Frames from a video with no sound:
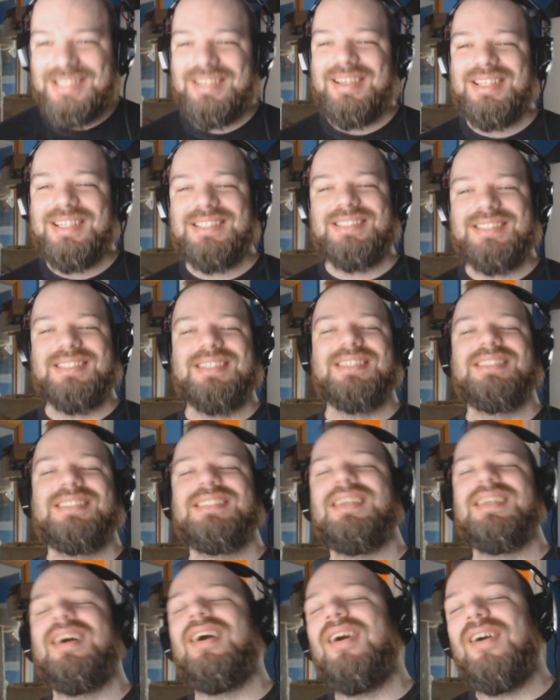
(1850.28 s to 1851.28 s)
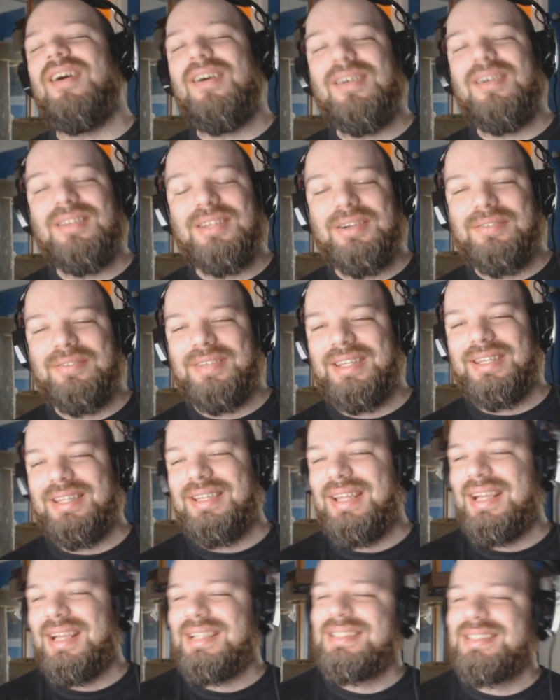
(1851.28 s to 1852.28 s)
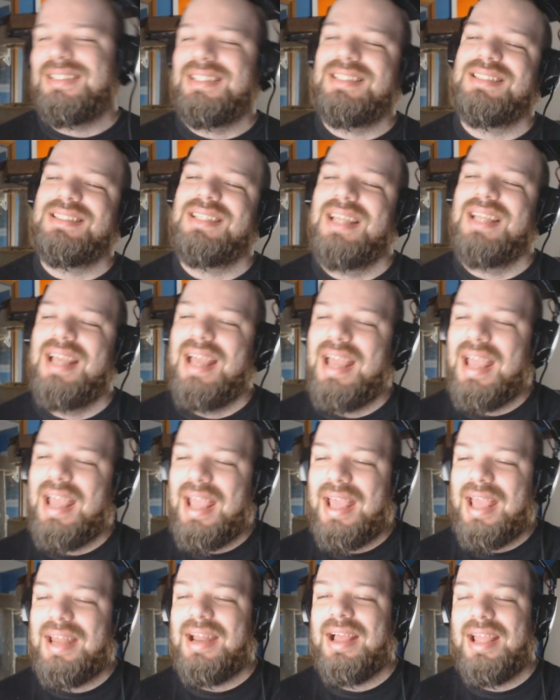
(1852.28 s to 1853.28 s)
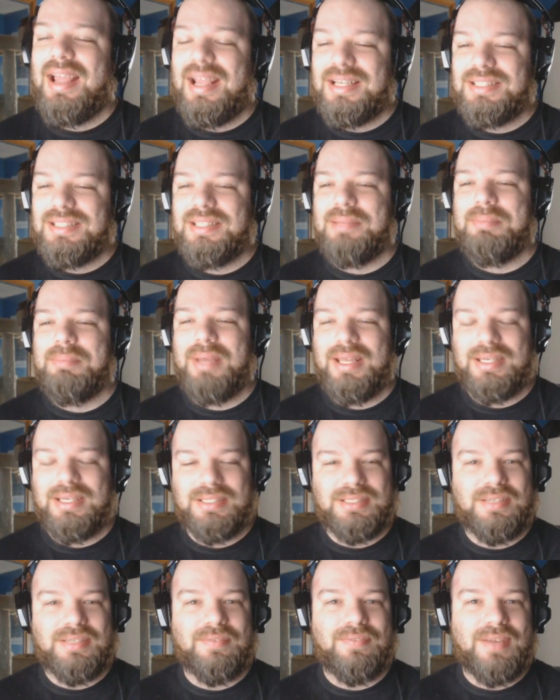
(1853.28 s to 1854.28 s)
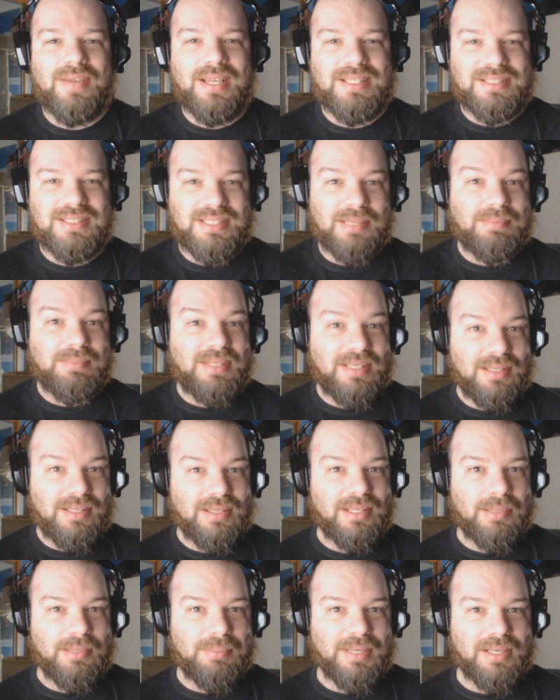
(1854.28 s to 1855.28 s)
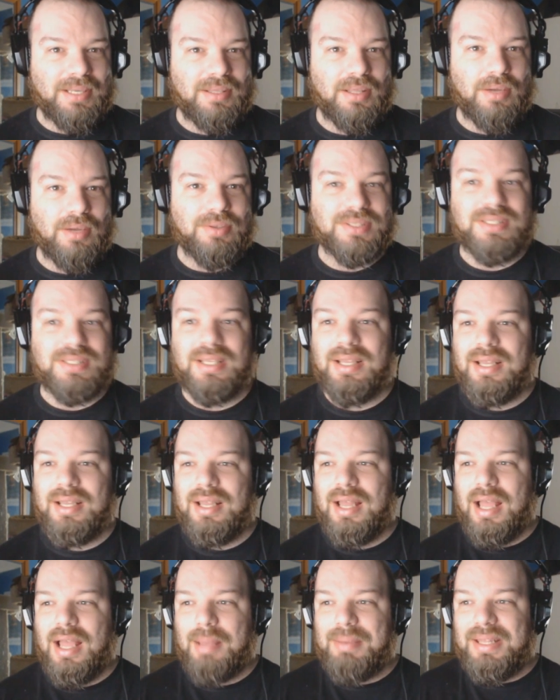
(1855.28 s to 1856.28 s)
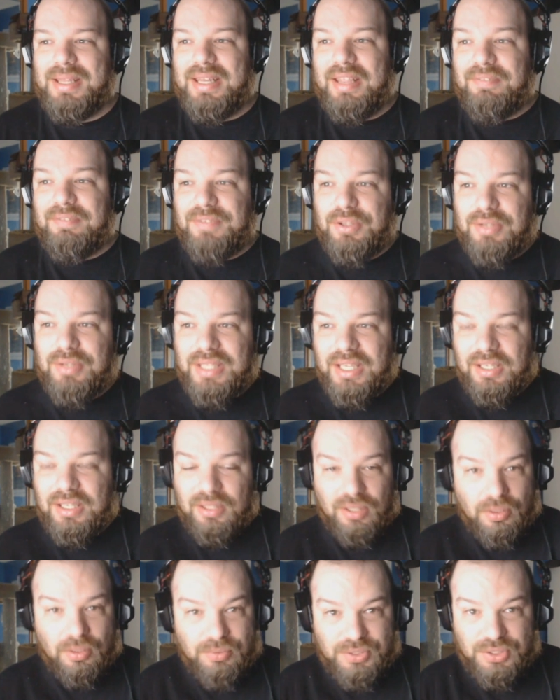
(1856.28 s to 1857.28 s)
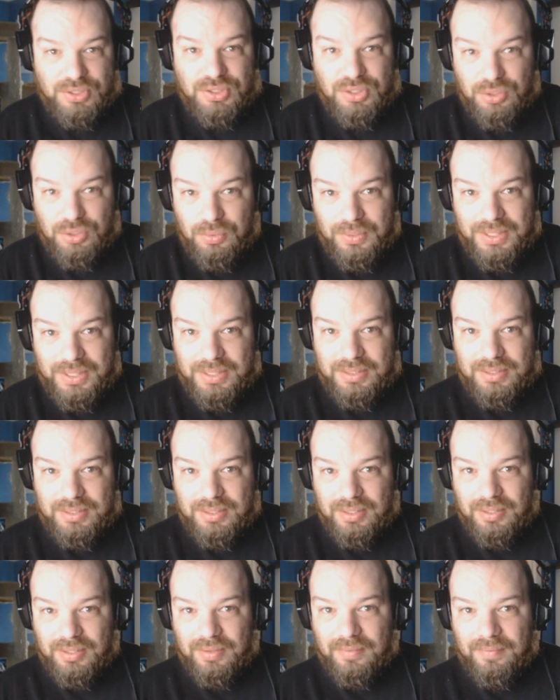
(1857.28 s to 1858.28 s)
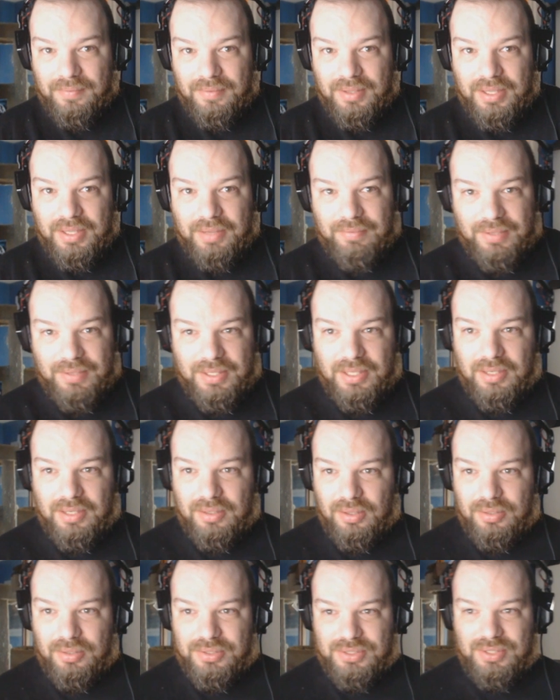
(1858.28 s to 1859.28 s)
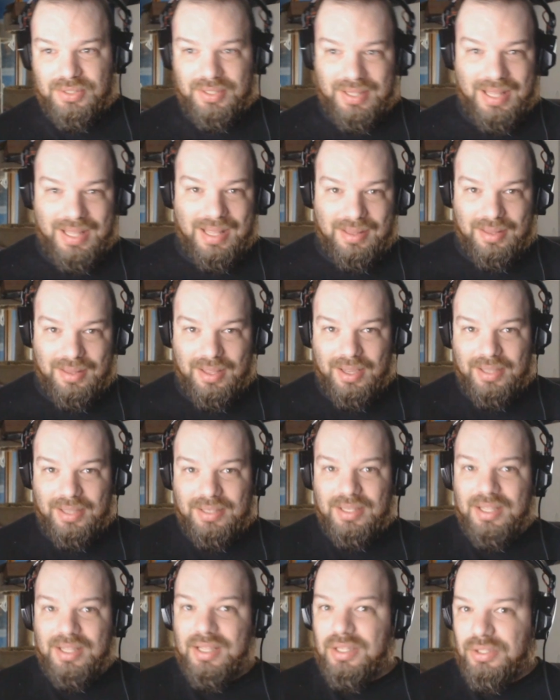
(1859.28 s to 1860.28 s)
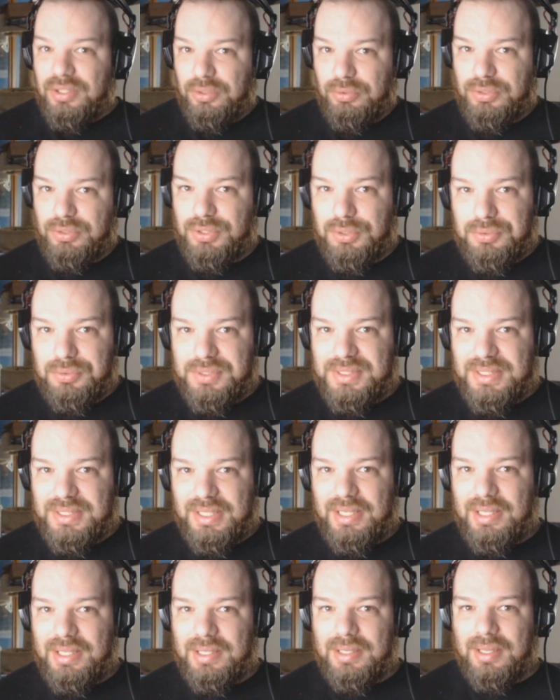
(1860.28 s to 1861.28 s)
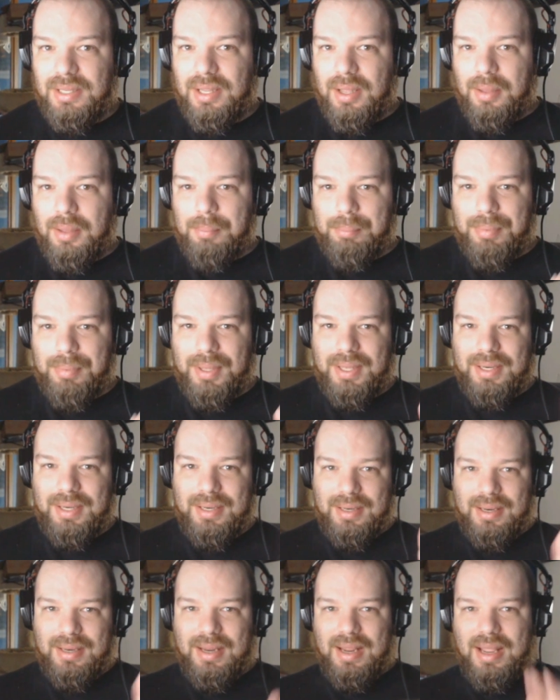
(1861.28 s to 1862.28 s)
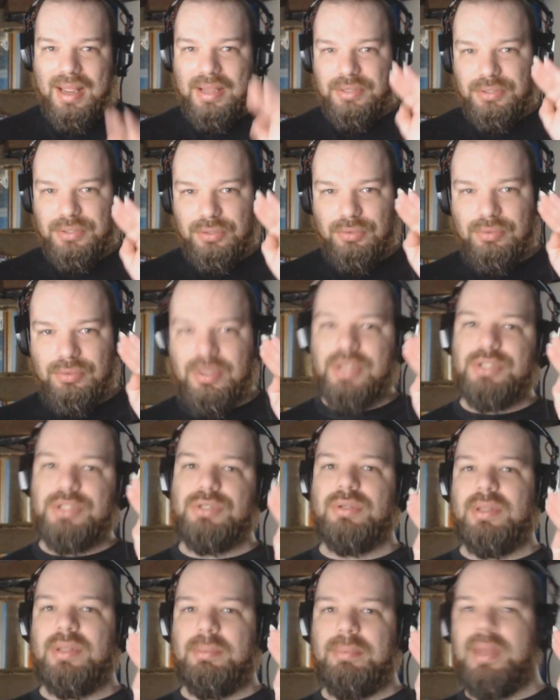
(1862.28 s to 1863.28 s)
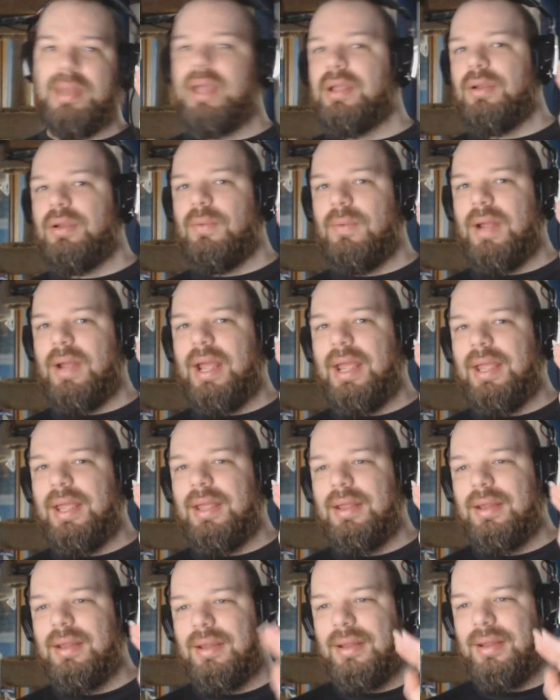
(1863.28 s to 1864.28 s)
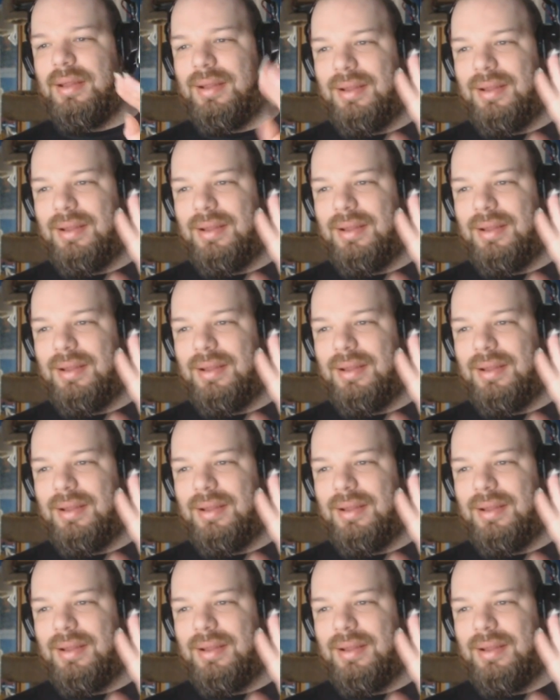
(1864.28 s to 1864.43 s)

So I searched all over the Nexus and I actually managed to find something a little bit close. I mean, if you get close to it, if you get close to that line, you do see it, but as you gradually back away,